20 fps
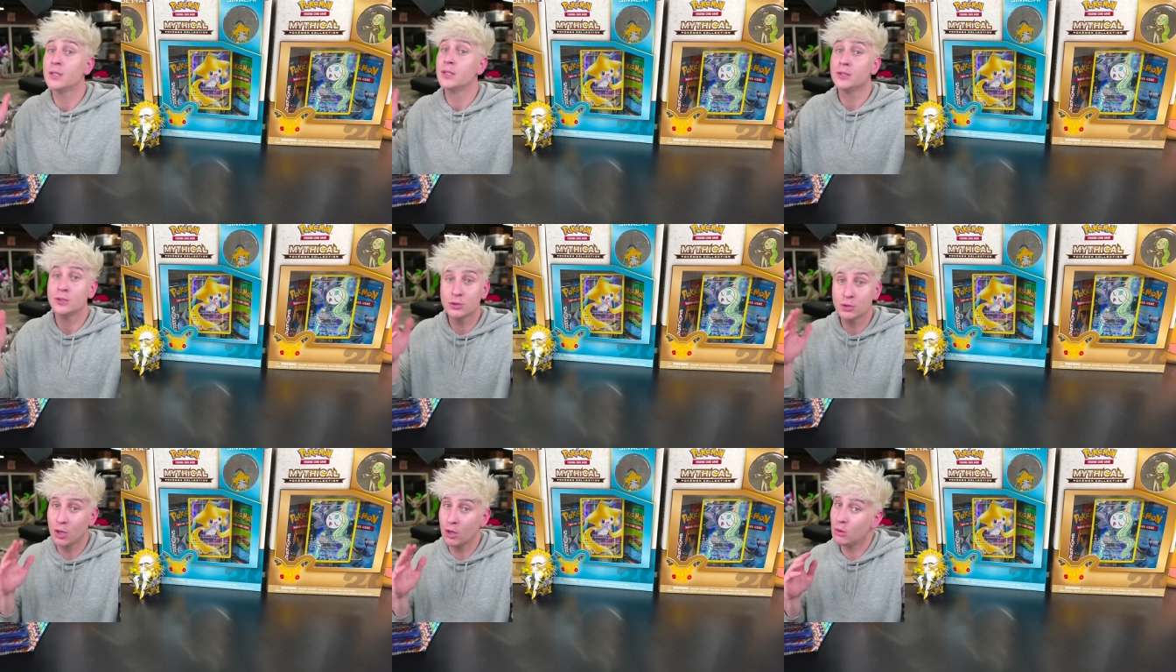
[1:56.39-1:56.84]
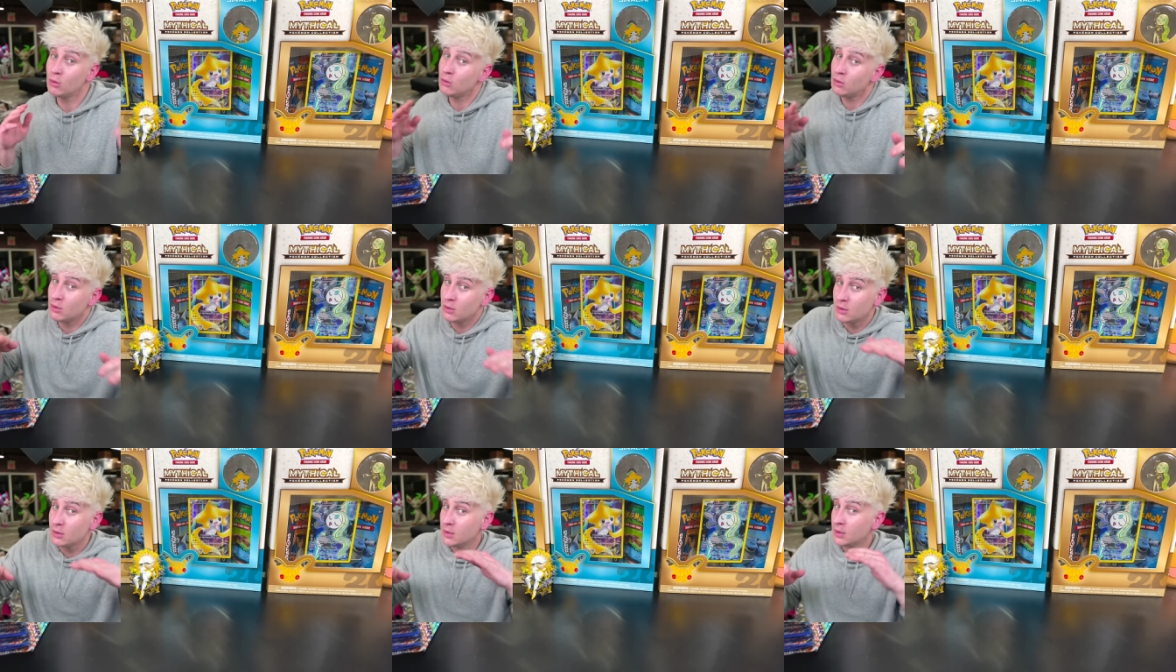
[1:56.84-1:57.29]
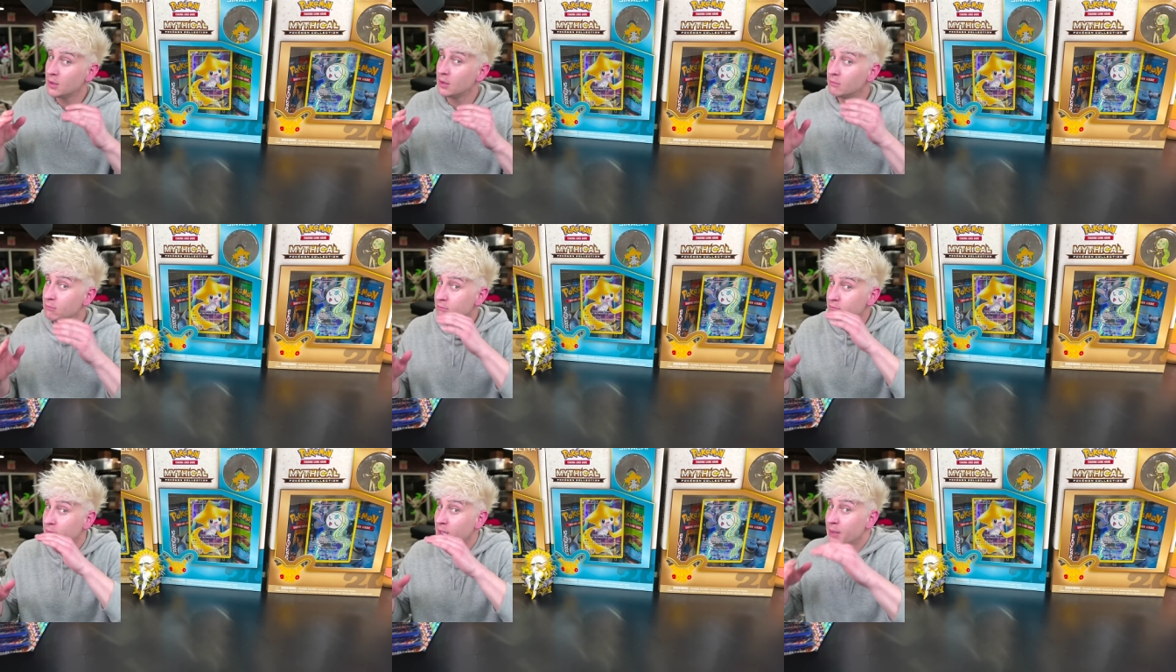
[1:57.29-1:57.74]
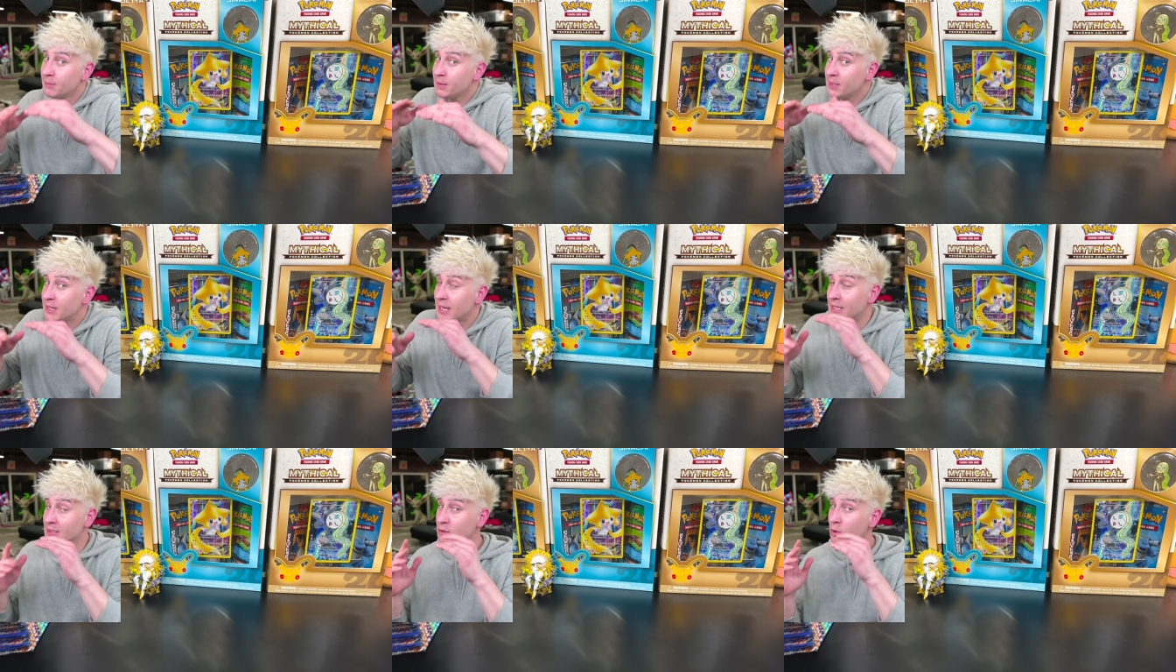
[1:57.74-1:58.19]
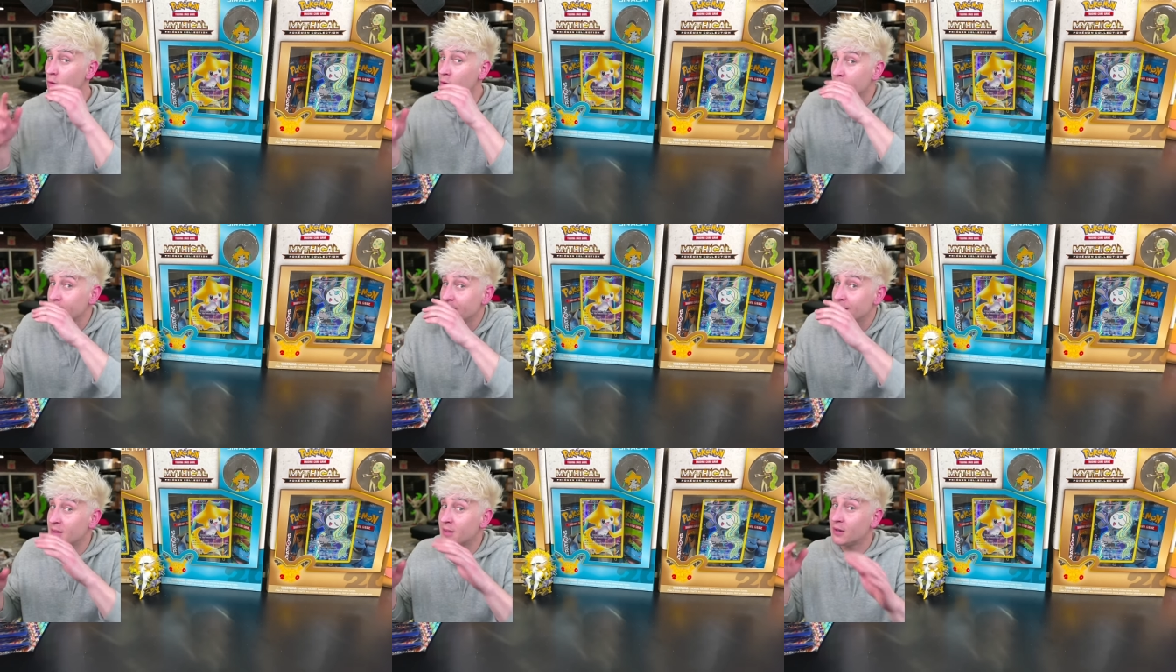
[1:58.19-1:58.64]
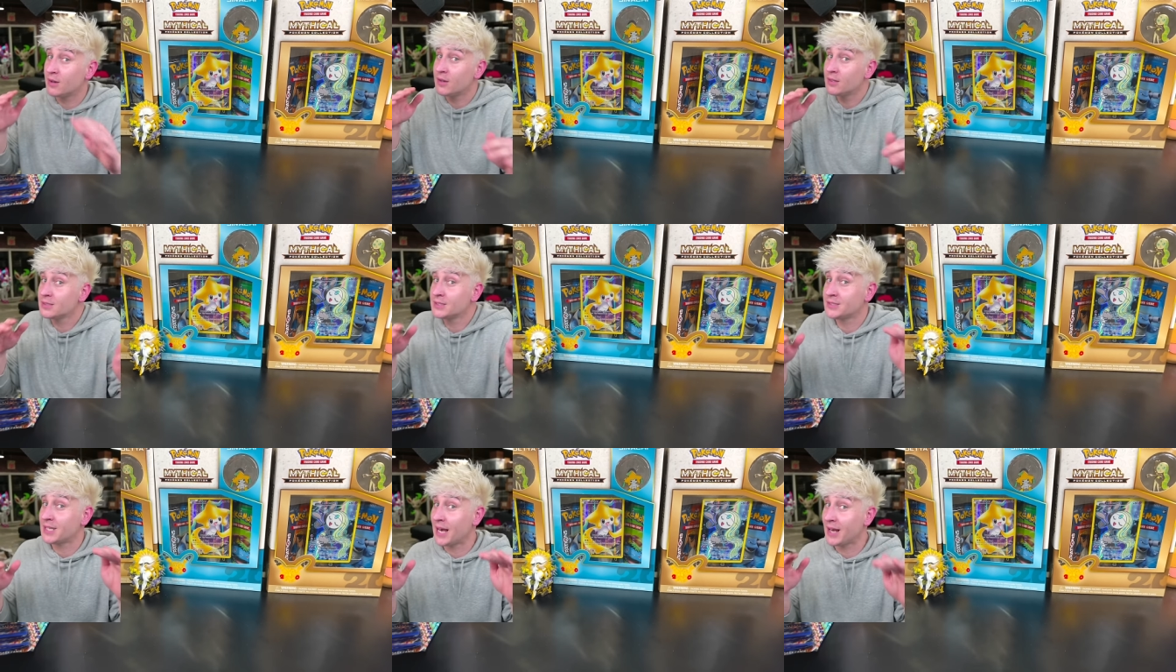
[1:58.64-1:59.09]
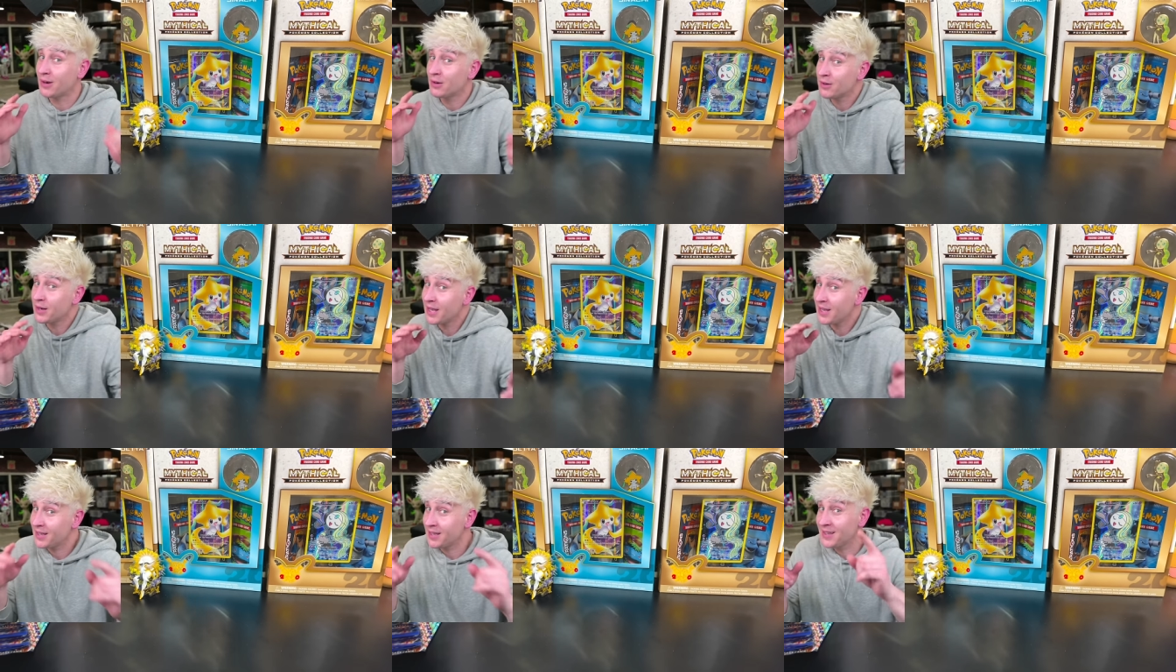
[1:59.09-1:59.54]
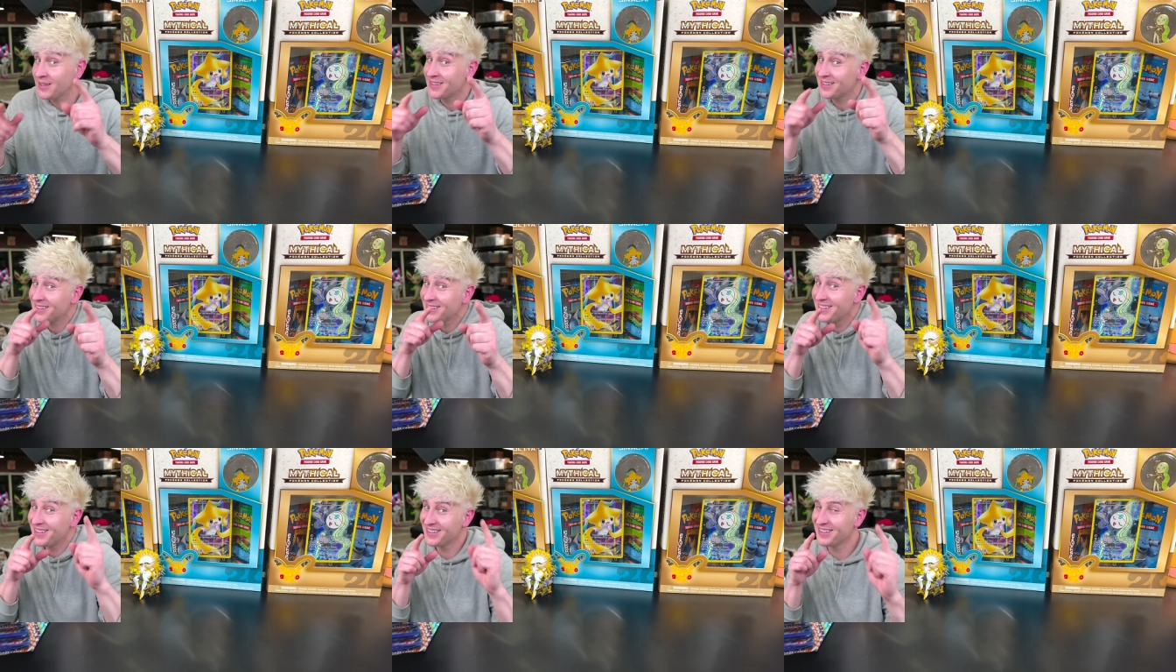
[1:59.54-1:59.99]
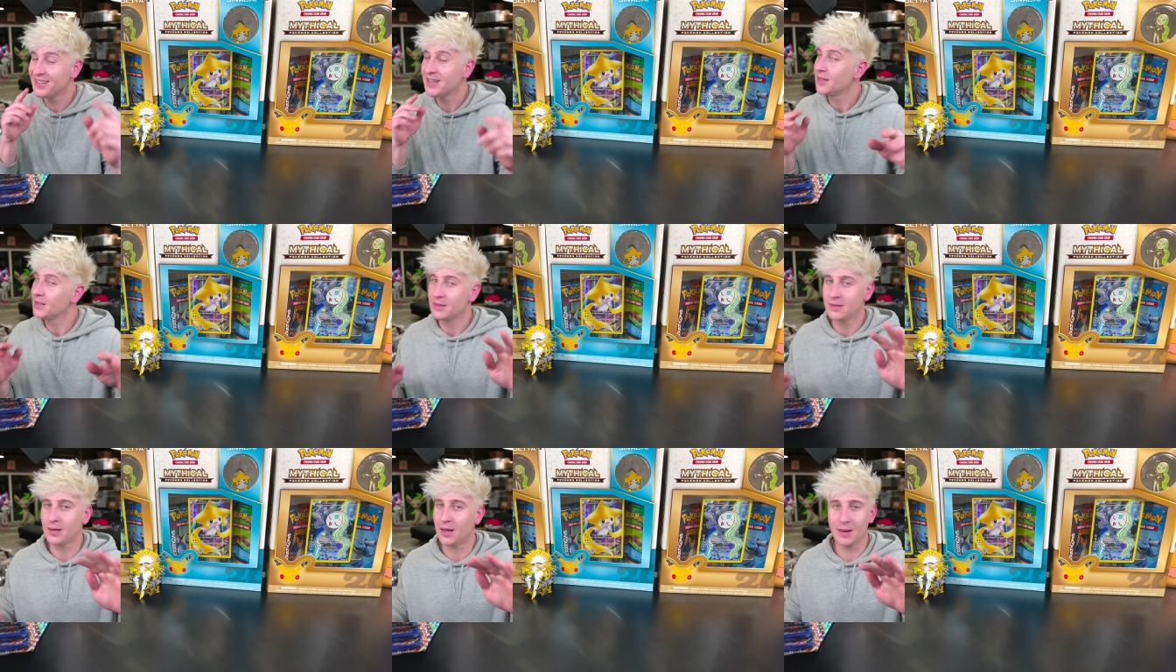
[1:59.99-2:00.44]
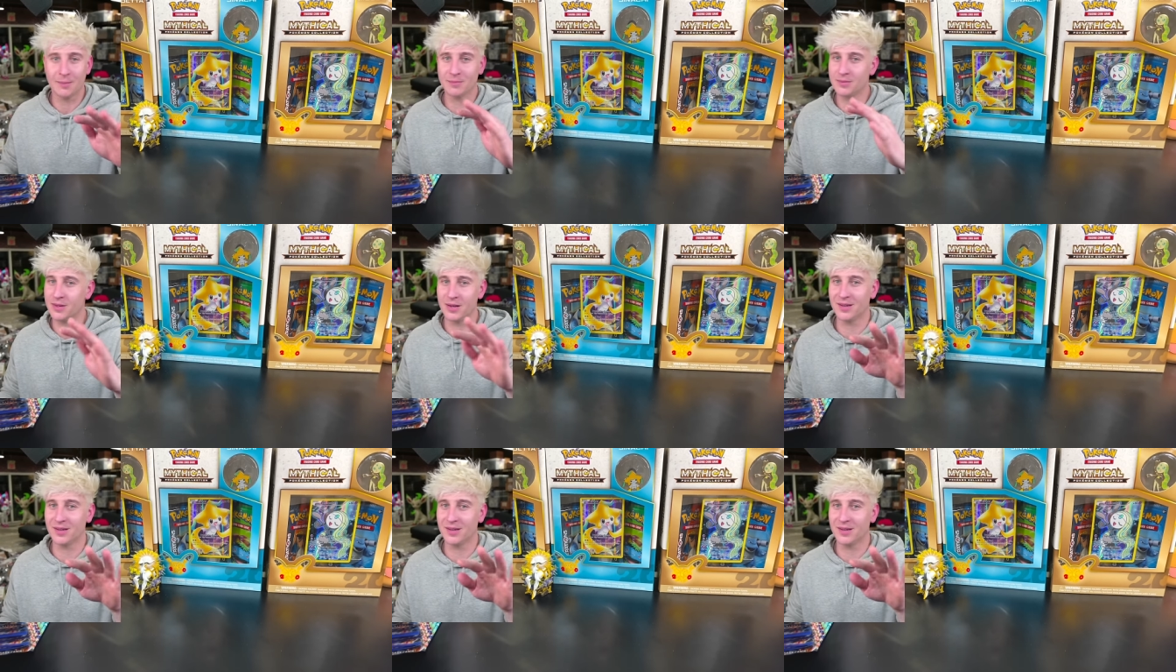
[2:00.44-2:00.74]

So maybe that's going to be the Saturday I'm.